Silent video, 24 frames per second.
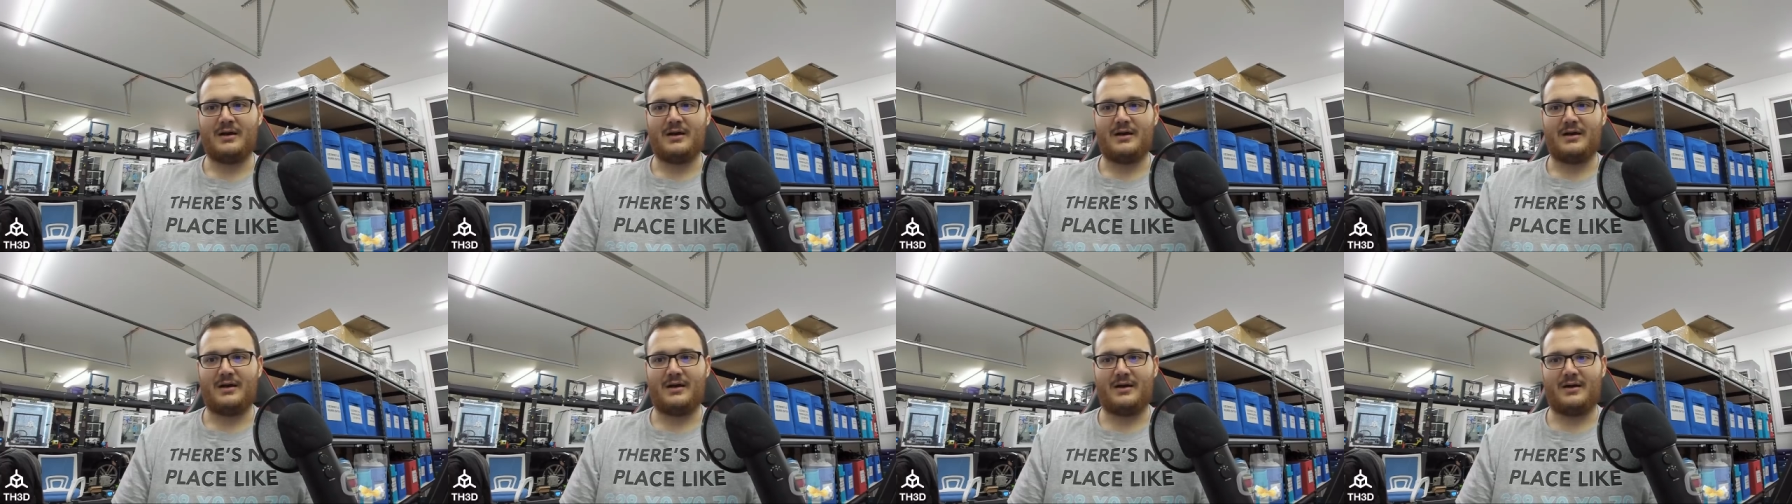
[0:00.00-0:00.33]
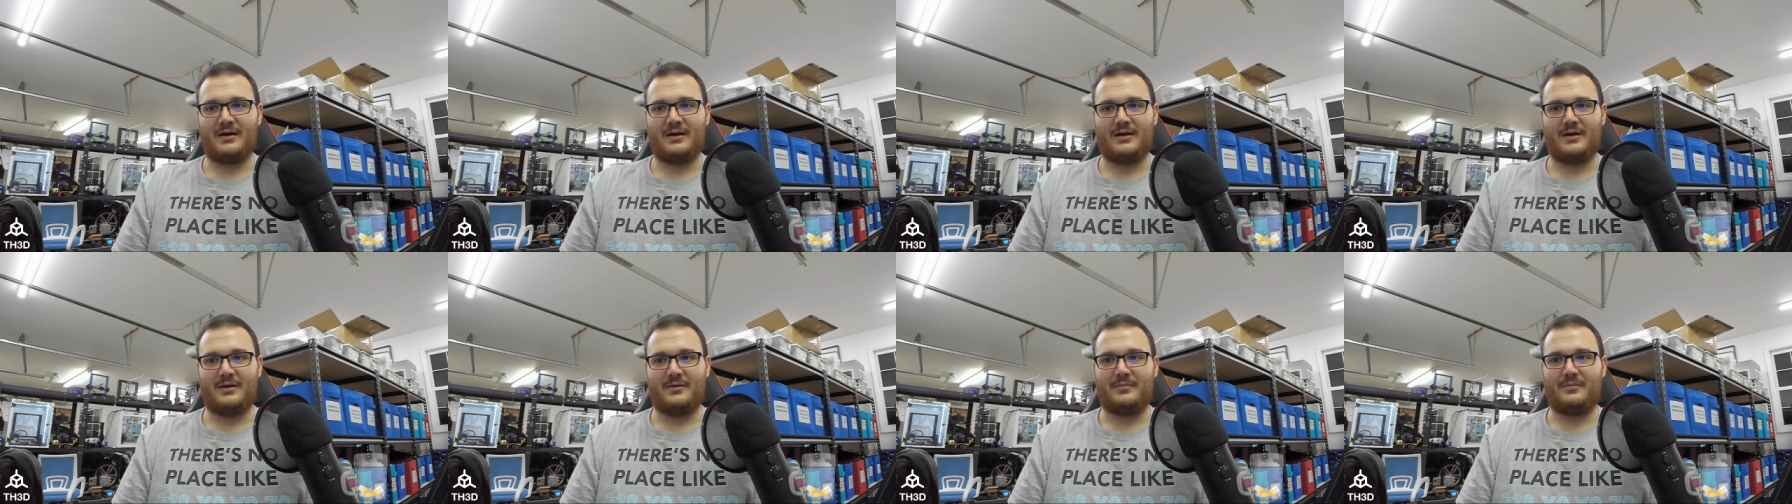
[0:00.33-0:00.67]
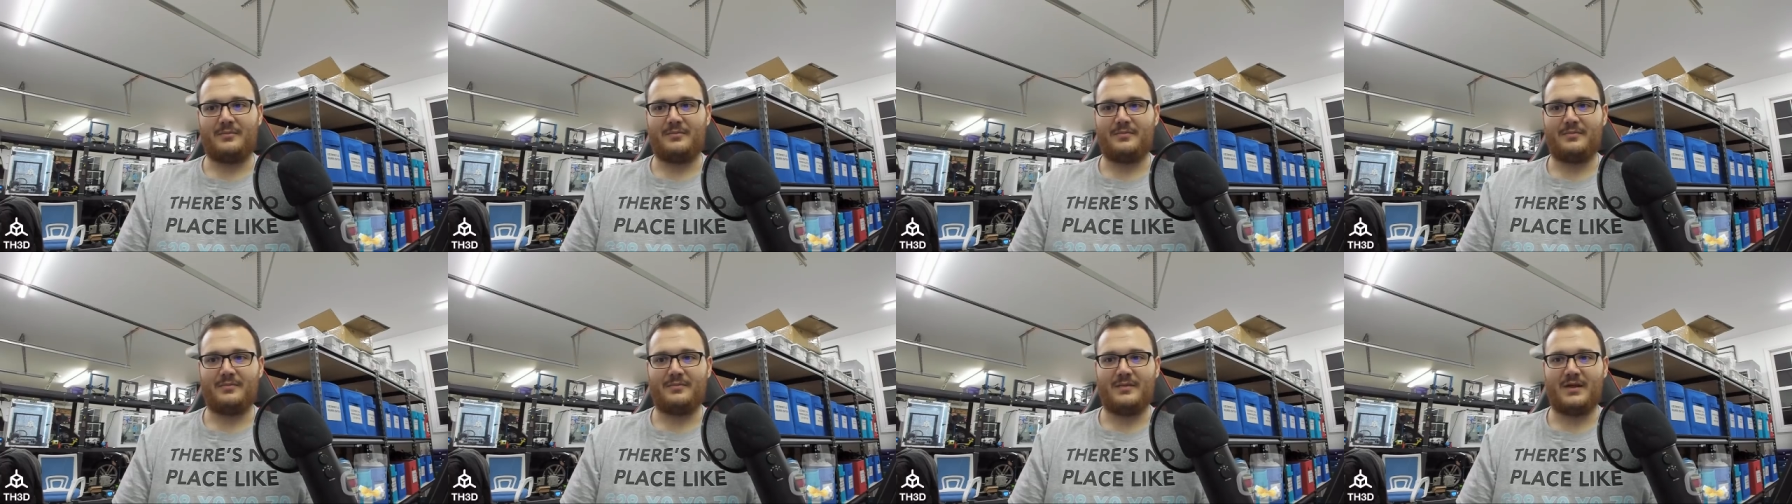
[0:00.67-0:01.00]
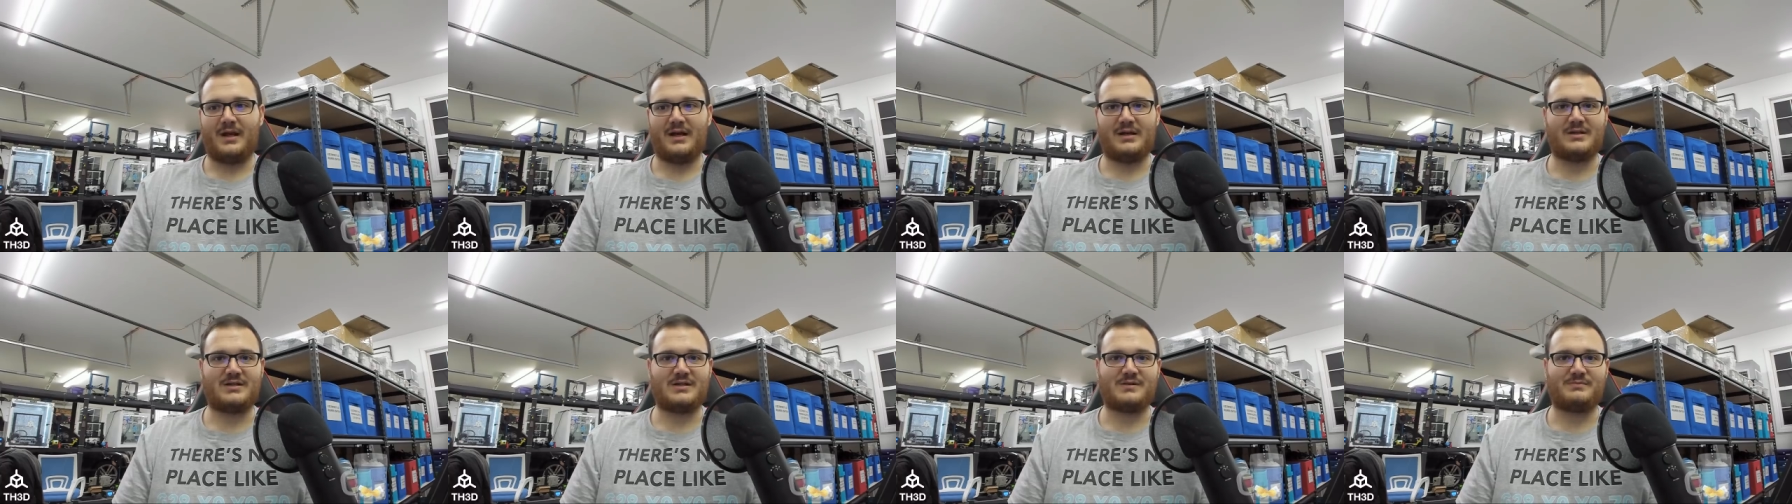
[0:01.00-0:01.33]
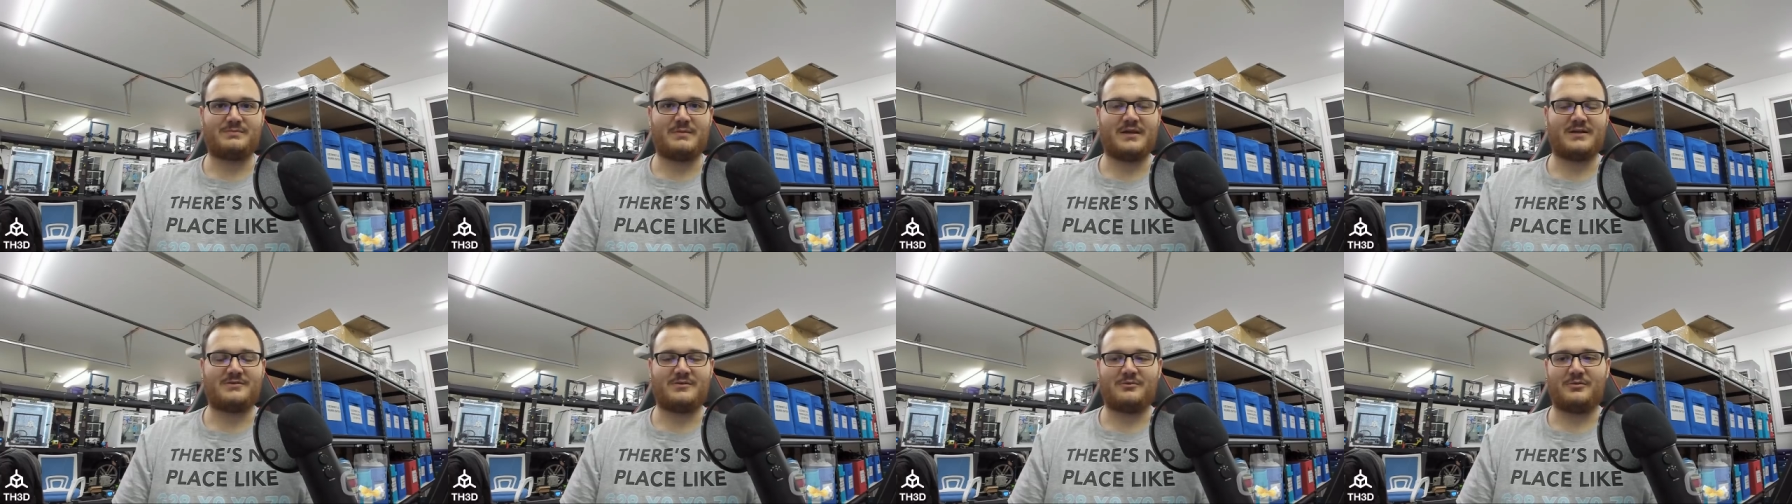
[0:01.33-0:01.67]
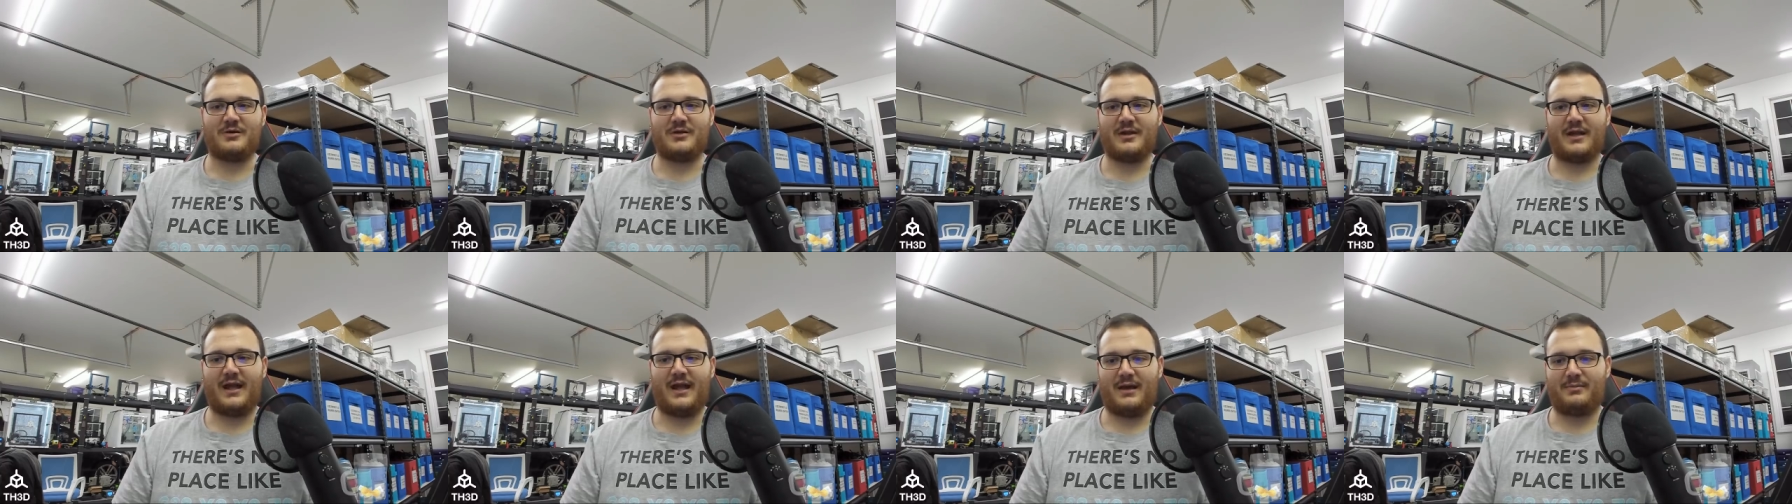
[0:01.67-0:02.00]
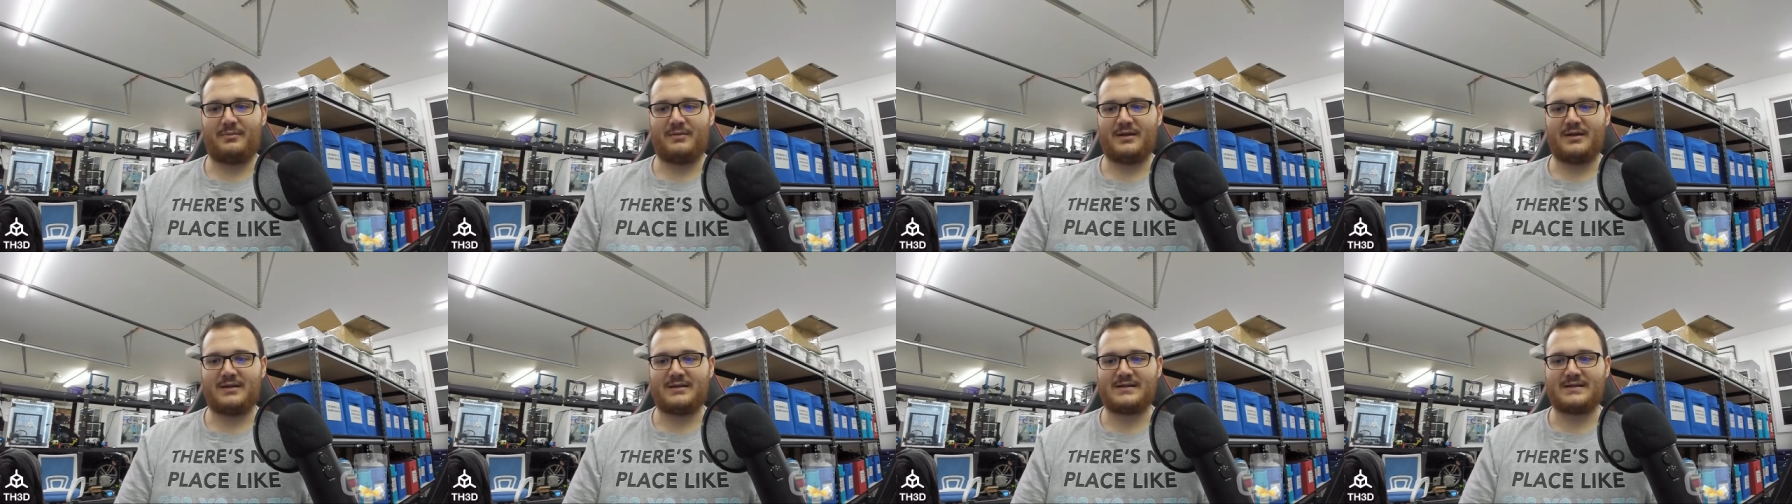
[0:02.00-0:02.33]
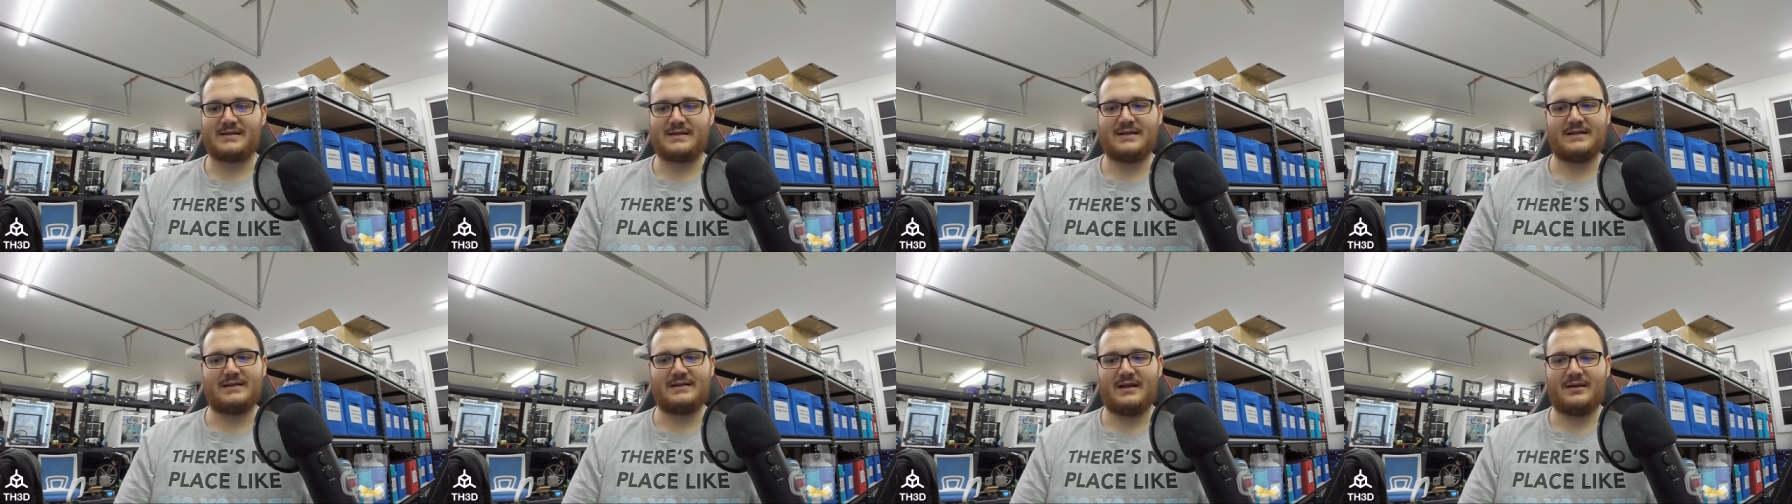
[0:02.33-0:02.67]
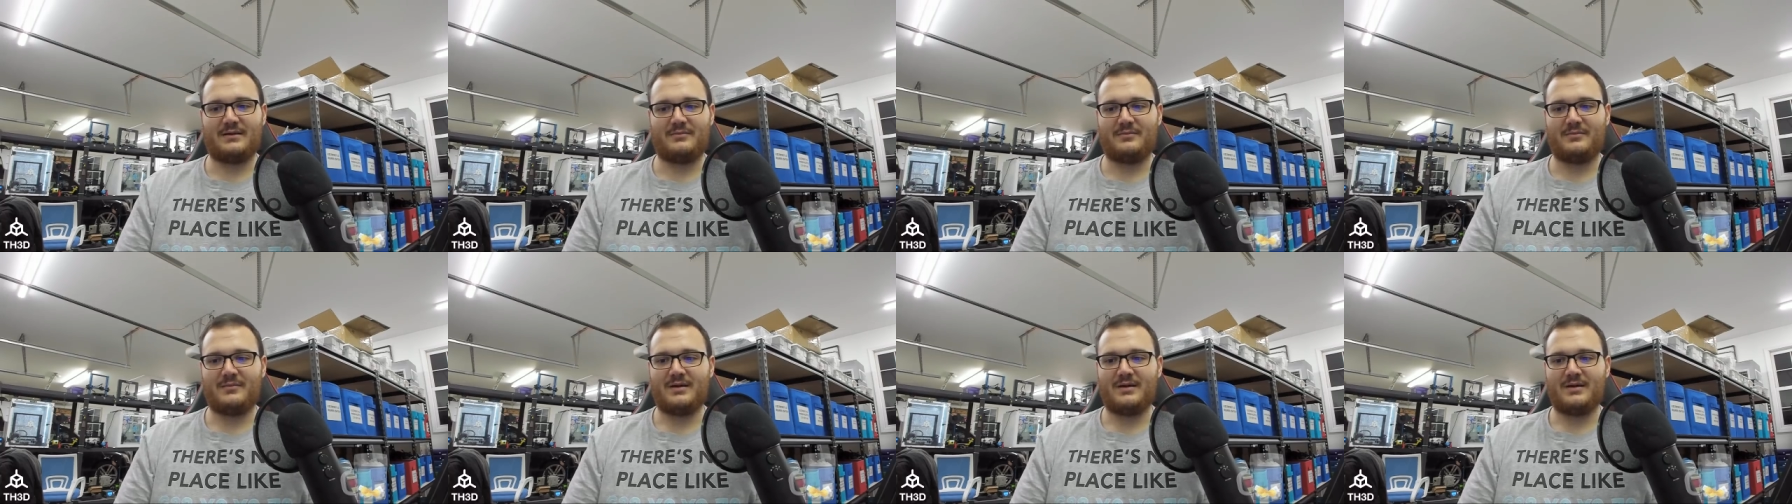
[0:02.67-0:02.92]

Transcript: And it just makes me really happy to see them